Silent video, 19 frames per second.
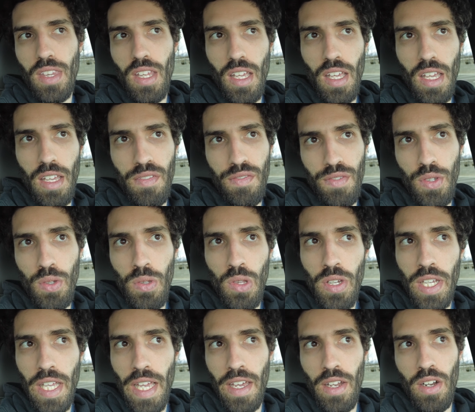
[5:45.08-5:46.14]
if you
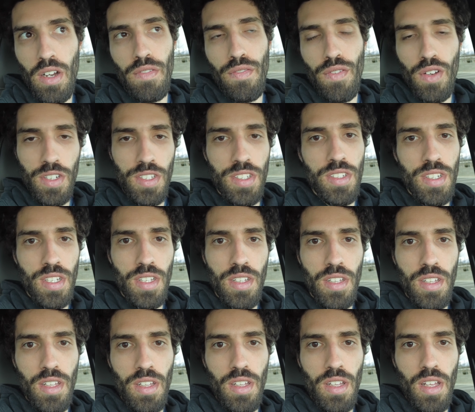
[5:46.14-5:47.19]
look at our first
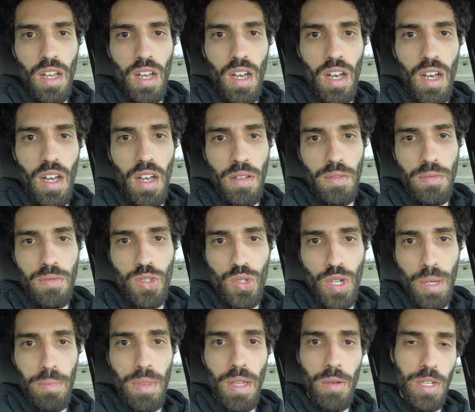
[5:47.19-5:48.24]

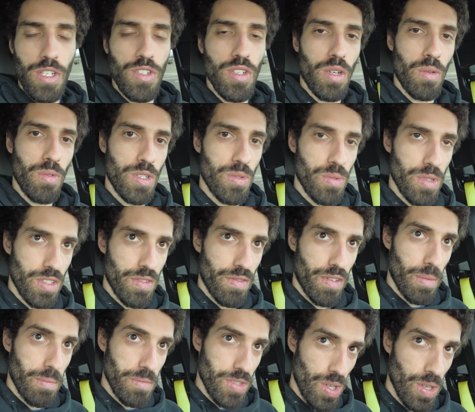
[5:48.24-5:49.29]
trip that we took, which was
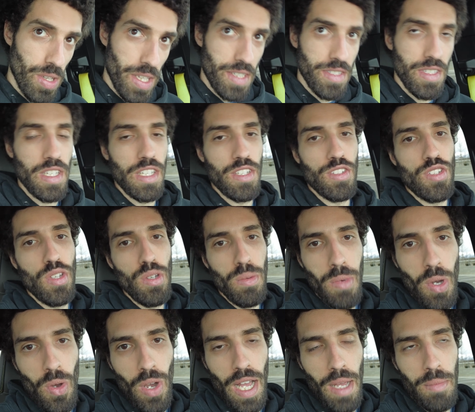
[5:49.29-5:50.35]
from Salt Lake City to
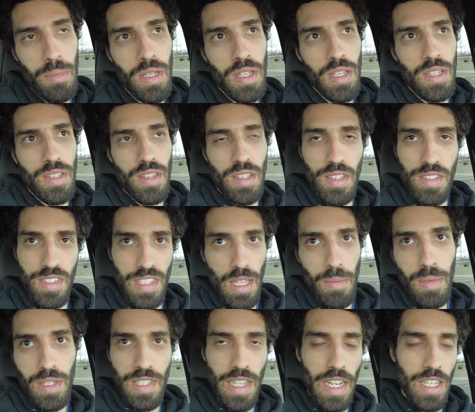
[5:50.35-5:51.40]
Moab, the same
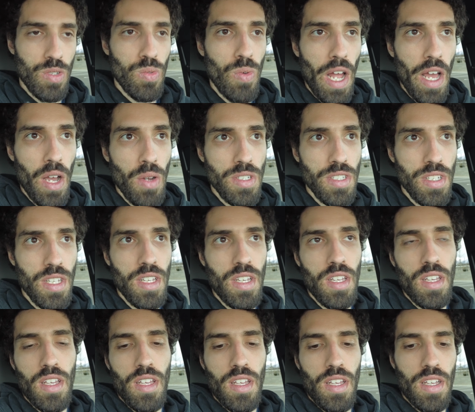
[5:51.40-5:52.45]
exact route,
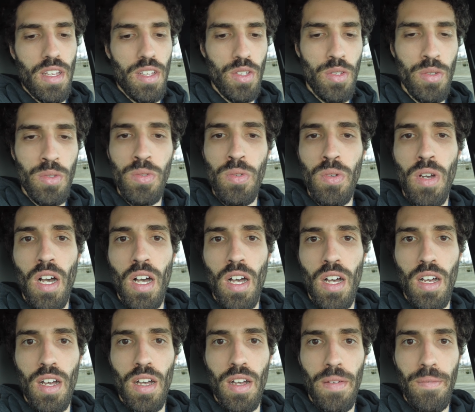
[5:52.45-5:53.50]
you
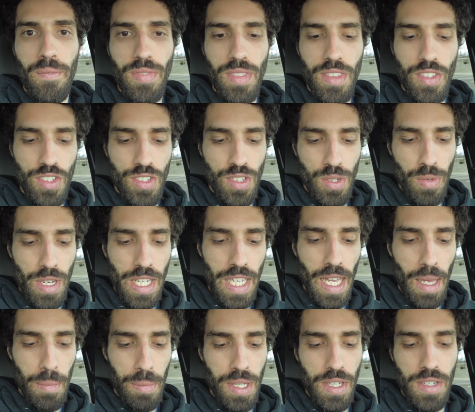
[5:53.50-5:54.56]
just to
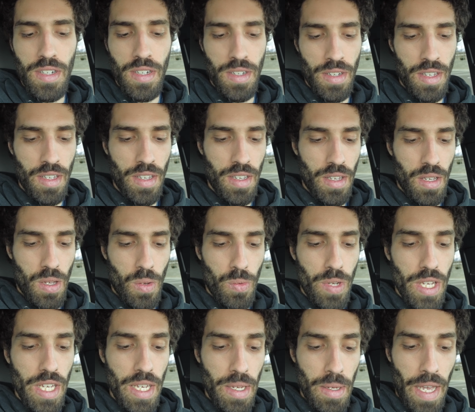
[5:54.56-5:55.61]
recap here,
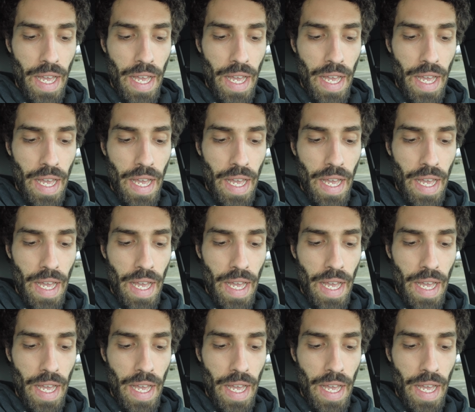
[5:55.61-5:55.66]
we